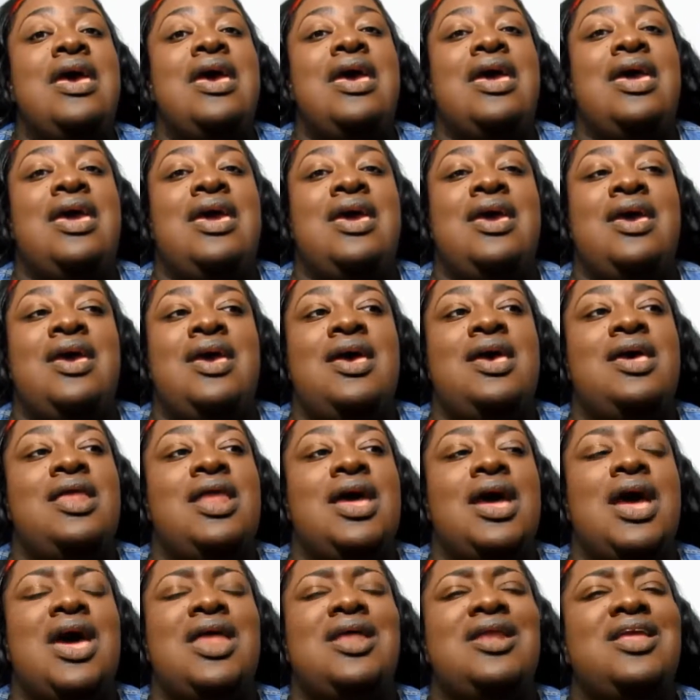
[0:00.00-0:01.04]
and
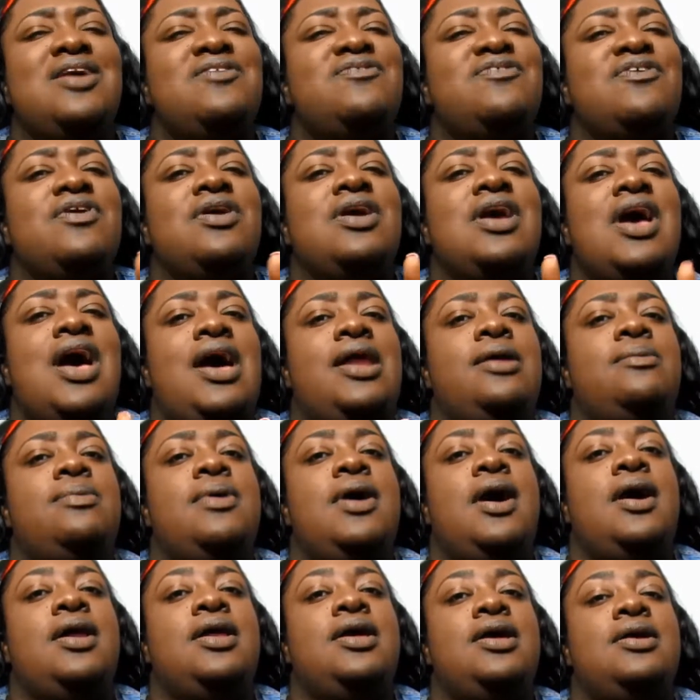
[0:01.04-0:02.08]
I kind of like forgot
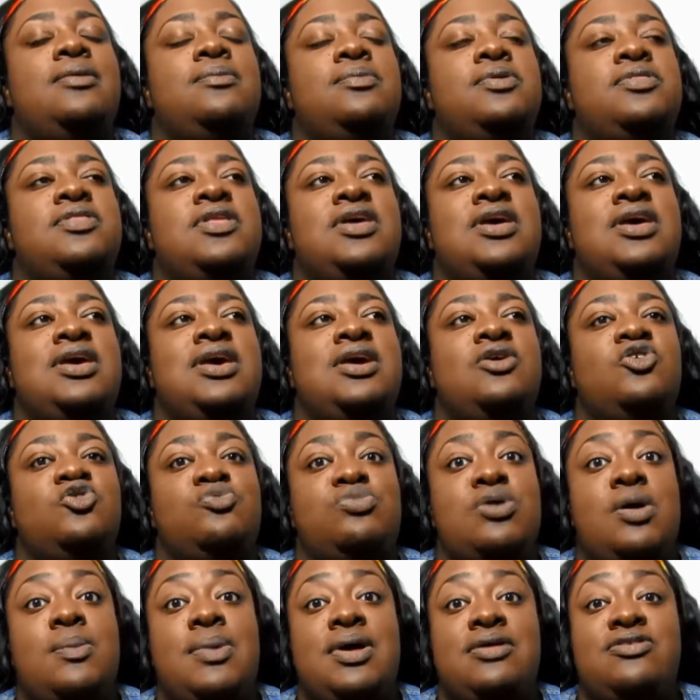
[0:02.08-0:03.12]
about it, but then it was
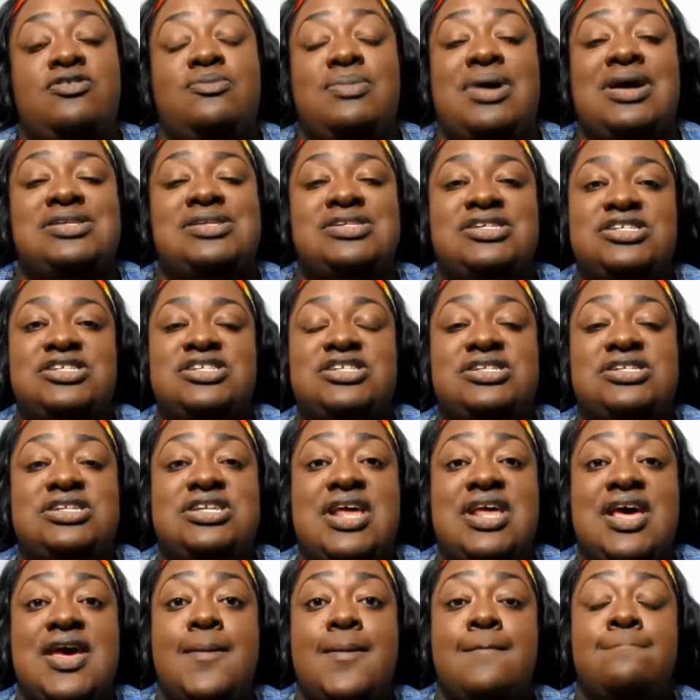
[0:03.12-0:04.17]
brought back to my attention
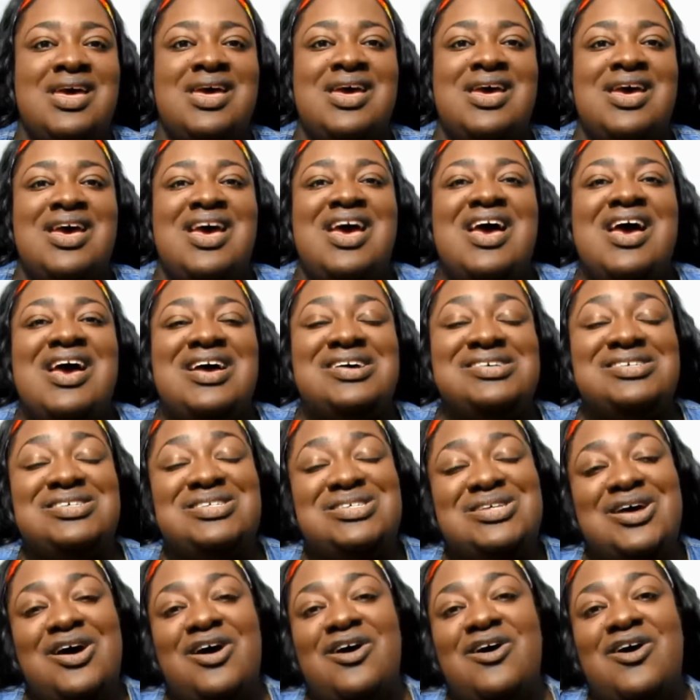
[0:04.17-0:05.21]
today, and
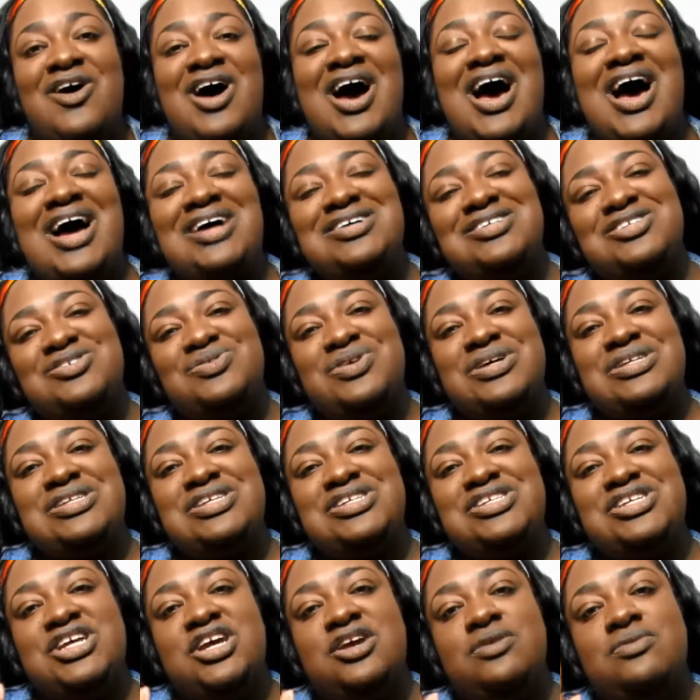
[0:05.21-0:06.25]
so I just wanted
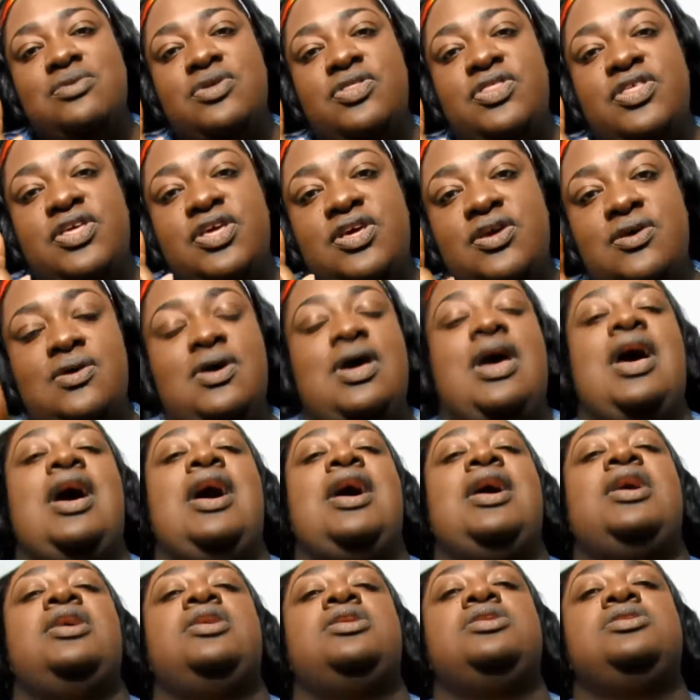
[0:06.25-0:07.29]
to share with you
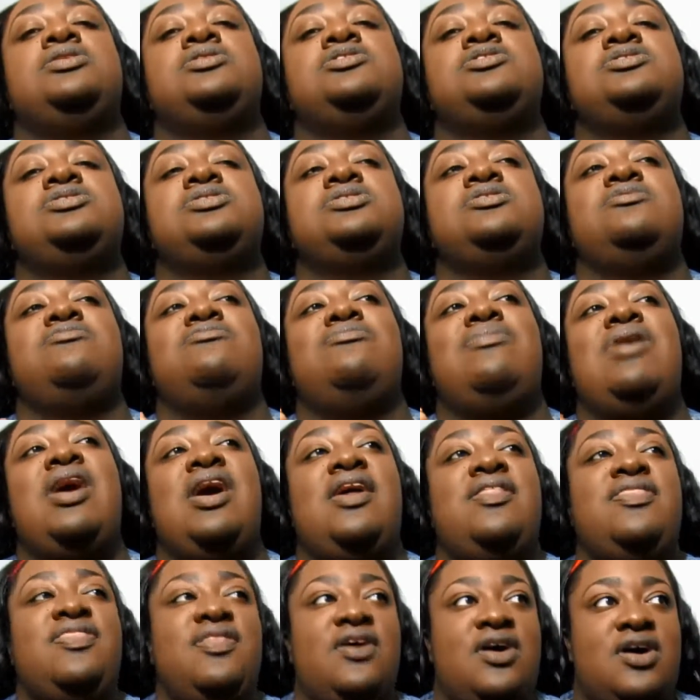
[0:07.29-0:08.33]
guys
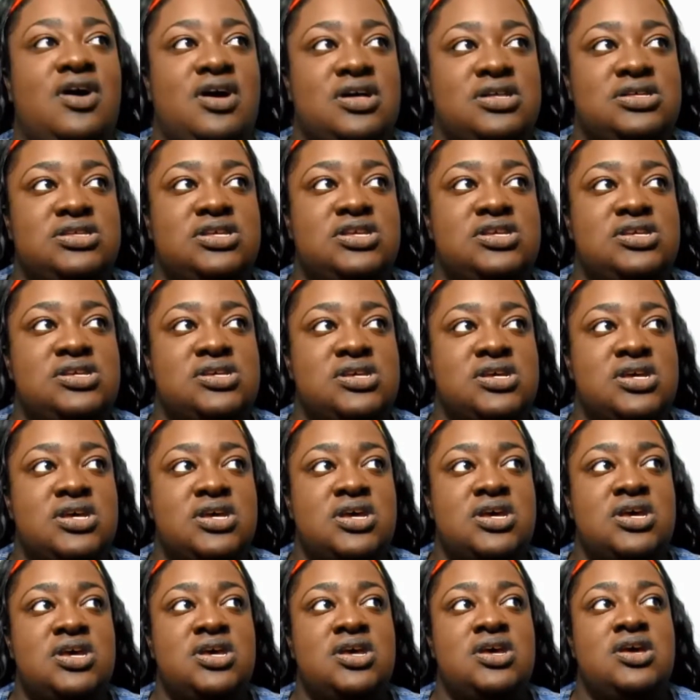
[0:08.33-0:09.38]
my thoughts.
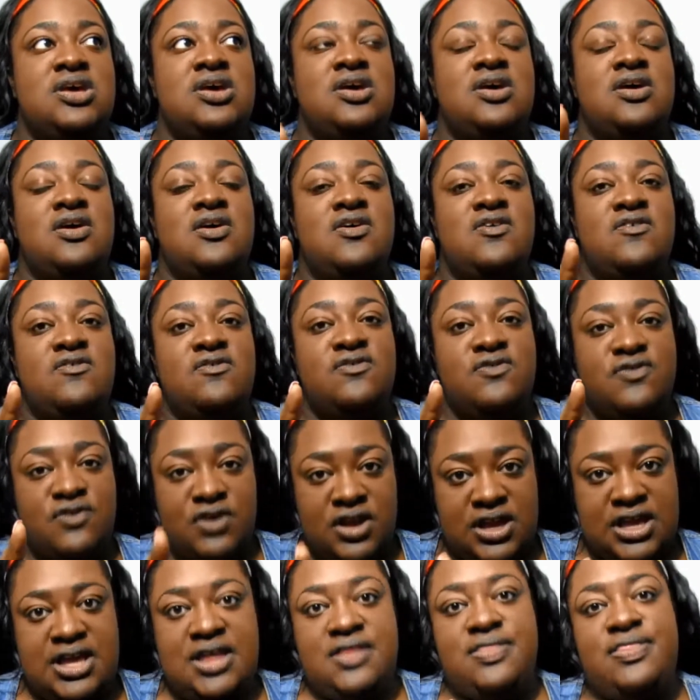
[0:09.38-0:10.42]

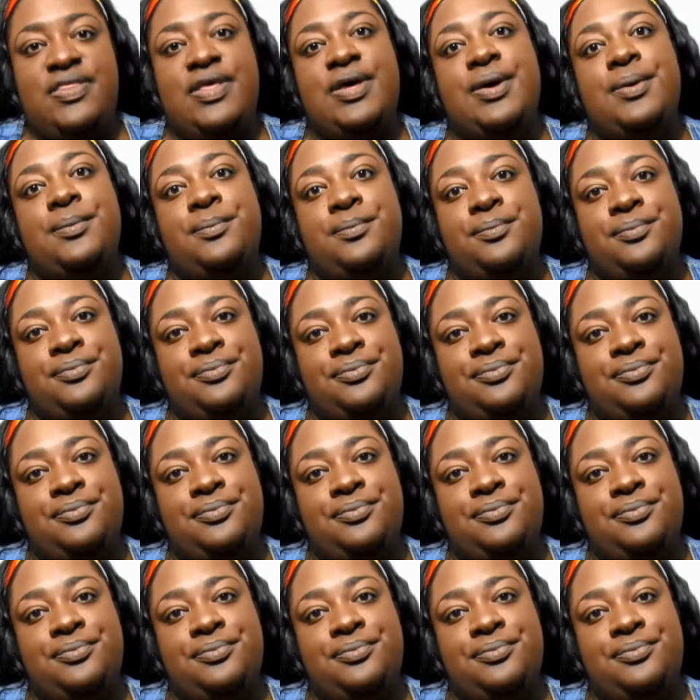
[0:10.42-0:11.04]
Forget them.